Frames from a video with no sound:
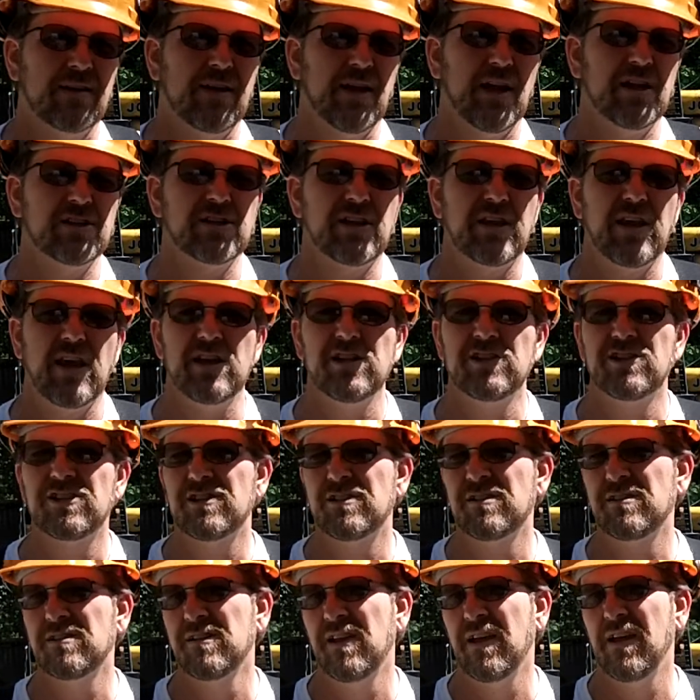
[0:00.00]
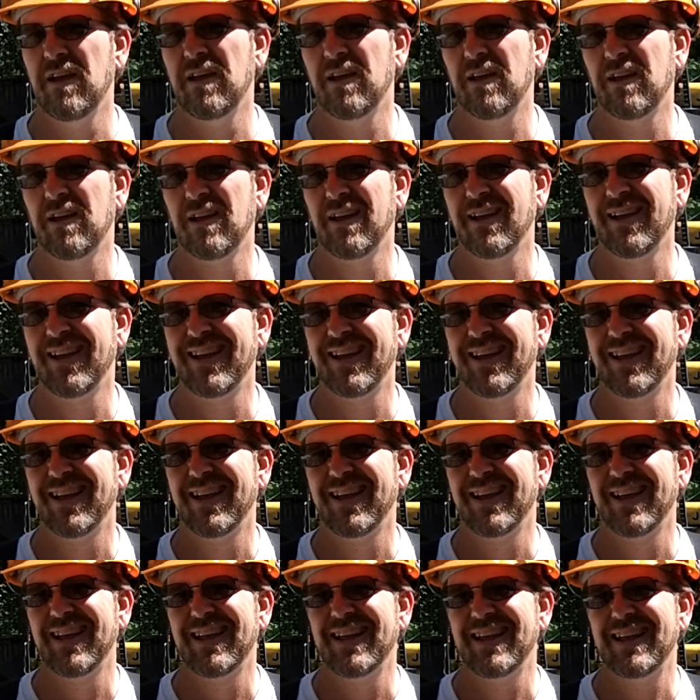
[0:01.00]
Education
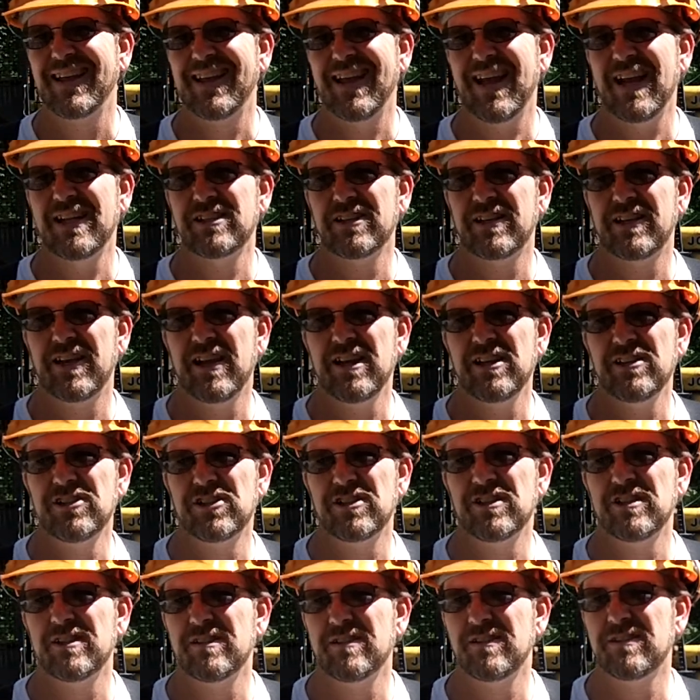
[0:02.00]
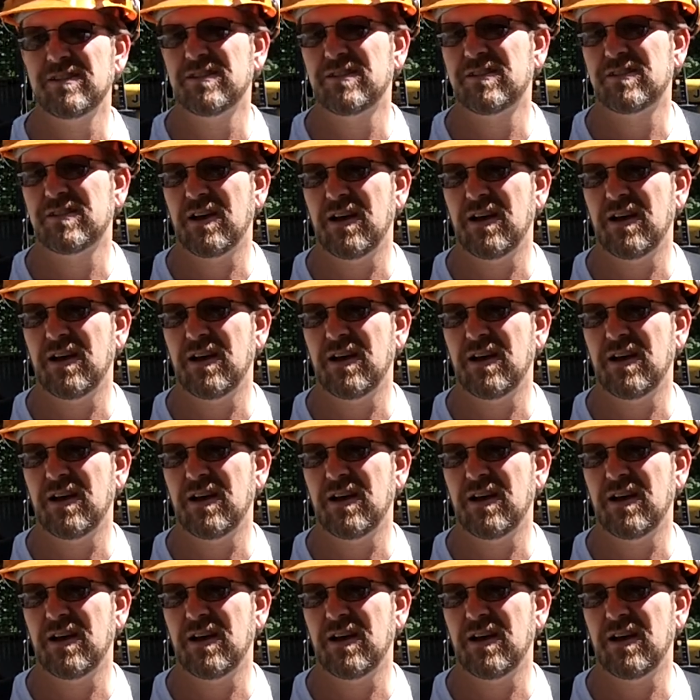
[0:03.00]
is